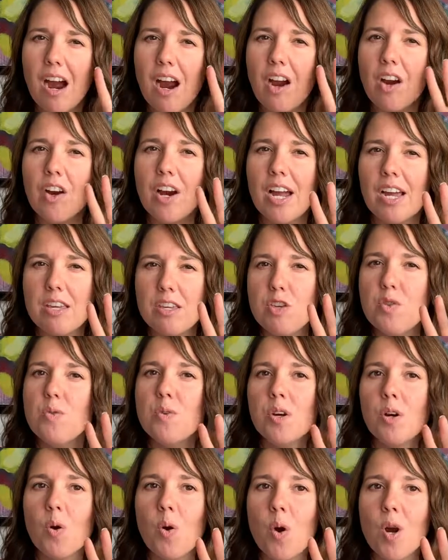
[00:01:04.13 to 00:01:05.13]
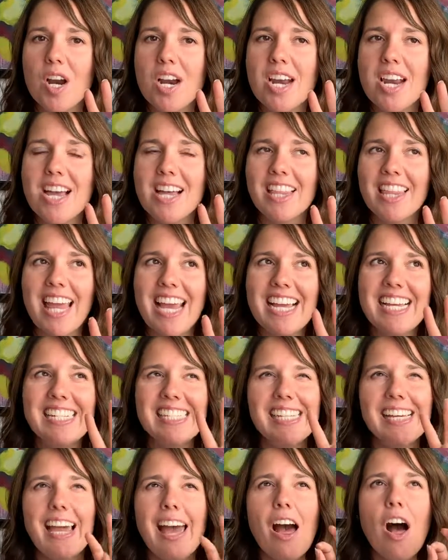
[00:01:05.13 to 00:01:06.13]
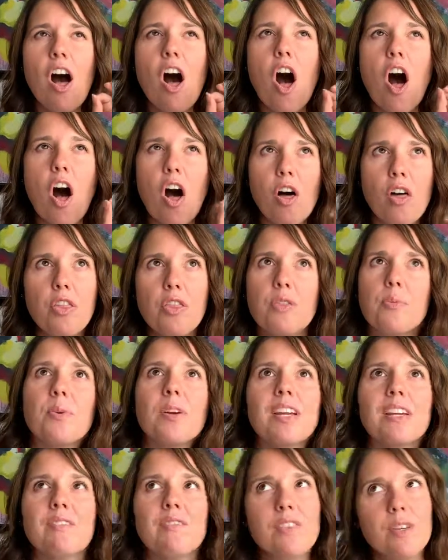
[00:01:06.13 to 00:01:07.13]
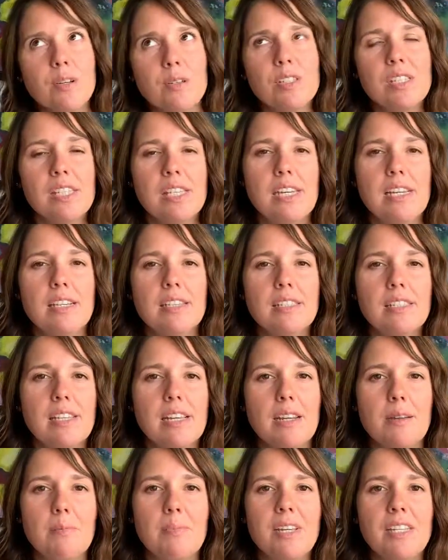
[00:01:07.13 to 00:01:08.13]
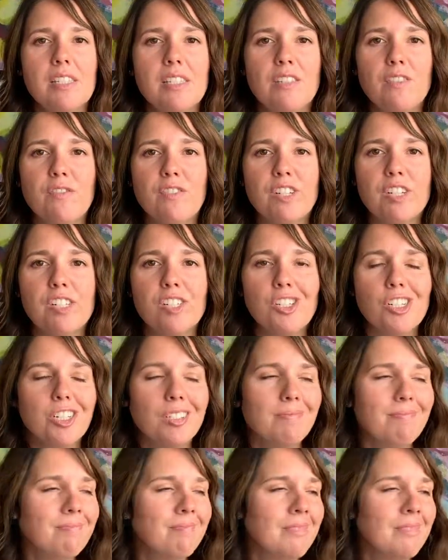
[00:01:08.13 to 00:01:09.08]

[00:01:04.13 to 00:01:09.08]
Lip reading: are a unicorn. Like, to get all three of those things in a piece of furniture,